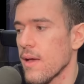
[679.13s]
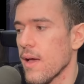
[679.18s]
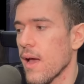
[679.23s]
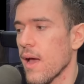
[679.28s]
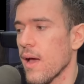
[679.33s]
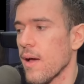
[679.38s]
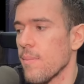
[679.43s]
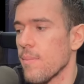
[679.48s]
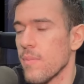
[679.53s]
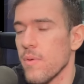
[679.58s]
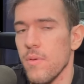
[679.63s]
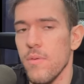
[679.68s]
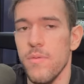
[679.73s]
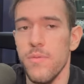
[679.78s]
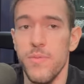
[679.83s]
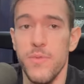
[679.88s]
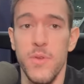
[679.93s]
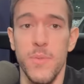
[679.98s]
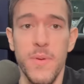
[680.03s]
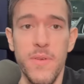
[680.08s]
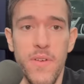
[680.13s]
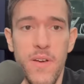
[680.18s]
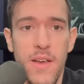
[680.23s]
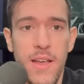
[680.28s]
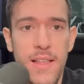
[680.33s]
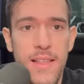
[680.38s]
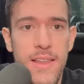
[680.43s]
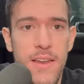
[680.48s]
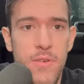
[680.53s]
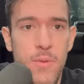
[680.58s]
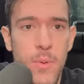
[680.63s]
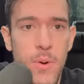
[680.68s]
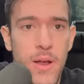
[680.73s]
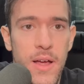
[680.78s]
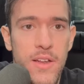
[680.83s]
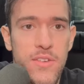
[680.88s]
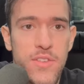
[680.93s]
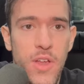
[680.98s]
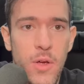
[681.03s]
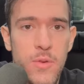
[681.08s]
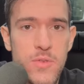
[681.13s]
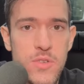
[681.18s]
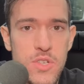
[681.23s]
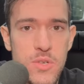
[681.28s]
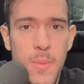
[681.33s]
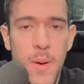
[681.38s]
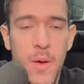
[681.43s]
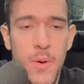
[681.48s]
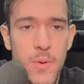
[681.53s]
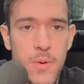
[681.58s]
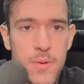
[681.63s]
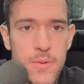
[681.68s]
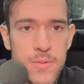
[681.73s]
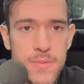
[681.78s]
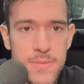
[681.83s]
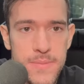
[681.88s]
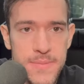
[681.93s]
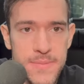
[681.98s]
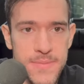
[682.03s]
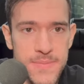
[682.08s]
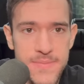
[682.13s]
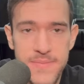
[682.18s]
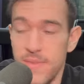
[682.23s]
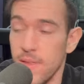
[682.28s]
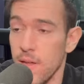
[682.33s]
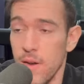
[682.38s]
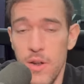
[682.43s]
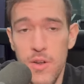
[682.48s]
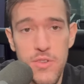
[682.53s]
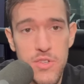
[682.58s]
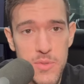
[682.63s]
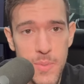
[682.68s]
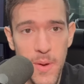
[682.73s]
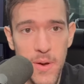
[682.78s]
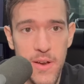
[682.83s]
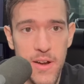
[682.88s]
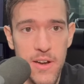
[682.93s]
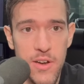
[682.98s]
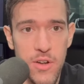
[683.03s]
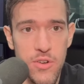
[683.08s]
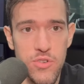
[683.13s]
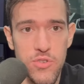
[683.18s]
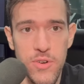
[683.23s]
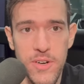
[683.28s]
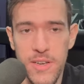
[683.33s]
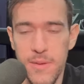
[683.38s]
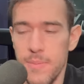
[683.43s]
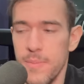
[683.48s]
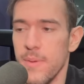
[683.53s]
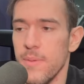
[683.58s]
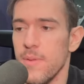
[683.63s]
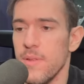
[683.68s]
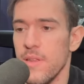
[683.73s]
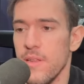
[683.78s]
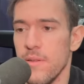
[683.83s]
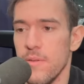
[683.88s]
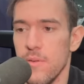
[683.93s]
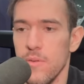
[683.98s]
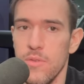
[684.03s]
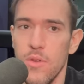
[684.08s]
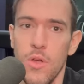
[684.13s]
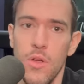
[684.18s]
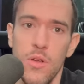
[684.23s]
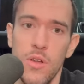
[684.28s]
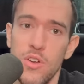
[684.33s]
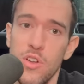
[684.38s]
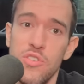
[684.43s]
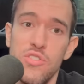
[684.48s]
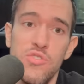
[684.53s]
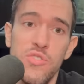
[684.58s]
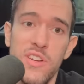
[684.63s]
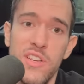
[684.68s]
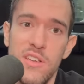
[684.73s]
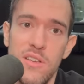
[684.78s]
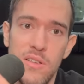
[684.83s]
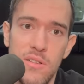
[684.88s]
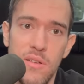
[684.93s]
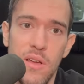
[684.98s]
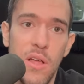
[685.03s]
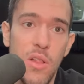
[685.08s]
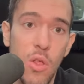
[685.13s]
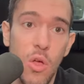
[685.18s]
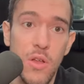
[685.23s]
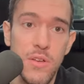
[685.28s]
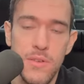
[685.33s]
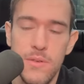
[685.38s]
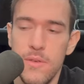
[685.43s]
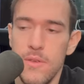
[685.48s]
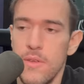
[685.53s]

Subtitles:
To be very clear, everybody, I don't smoke. I don't smoke and I don't drink. I don't drink a lot.